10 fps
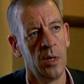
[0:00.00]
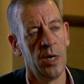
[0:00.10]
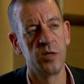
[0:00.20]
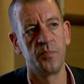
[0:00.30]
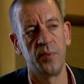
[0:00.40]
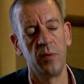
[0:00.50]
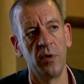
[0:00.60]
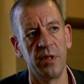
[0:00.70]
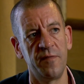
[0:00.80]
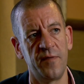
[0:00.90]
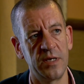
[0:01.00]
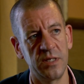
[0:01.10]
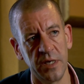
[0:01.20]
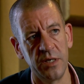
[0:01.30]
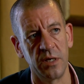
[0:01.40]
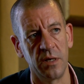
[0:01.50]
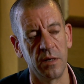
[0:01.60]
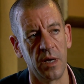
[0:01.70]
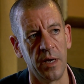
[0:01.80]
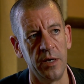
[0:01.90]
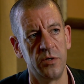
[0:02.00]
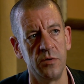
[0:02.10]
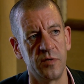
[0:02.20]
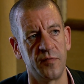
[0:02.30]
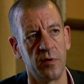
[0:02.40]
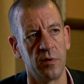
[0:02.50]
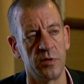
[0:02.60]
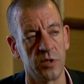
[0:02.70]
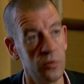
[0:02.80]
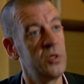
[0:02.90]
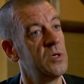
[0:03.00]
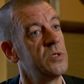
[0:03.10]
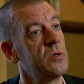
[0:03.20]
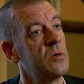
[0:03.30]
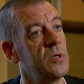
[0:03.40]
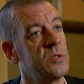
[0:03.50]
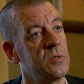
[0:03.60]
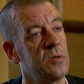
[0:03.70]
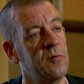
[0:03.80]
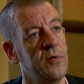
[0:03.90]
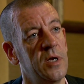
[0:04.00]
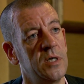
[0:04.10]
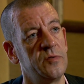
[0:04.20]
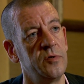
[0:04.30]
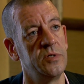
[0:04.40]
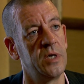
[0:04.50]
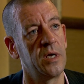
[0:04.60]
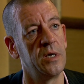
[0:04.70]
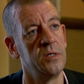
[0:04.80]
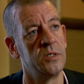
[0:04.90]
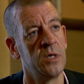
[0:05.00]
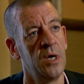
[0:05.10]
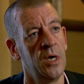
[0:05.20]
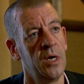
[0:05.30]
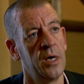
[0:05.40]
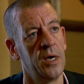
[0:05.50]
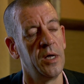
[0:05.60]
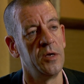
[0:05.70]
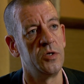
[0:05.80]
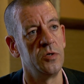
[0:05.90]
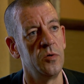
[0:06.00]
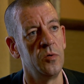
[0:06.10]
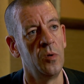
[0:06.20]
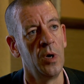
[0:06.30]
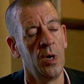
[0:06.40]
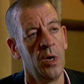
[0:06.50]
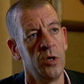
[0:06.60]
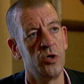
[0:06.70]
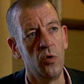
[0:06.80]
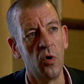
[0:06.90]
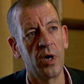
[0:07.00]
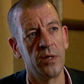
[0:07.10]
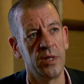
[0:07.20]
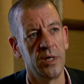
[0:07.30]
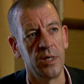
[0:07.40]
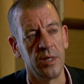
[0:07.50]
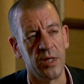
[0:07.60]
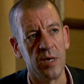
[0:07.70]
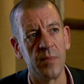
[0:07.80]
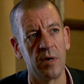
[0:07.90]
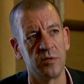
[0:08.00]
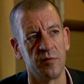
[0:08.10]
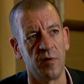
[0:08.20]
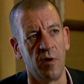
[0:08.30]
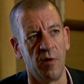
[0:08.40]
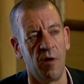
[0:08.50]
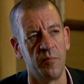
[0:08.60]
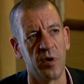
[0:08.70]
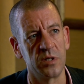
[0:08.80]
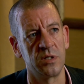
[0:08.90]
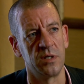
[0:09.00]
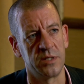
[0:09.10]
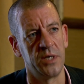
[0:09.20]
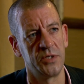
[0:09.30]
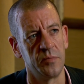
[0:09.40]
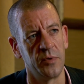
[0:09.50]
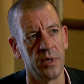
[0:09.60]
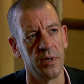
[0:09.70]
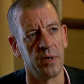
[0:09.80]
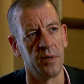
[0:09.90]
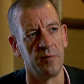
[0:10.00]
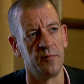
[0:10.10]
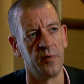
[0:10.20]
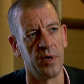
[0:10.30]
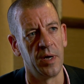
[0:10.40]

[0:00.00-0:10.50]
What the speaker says: It's been one of the fascinating issues for social historians over the last few decades to look at the amount of personal testimony, of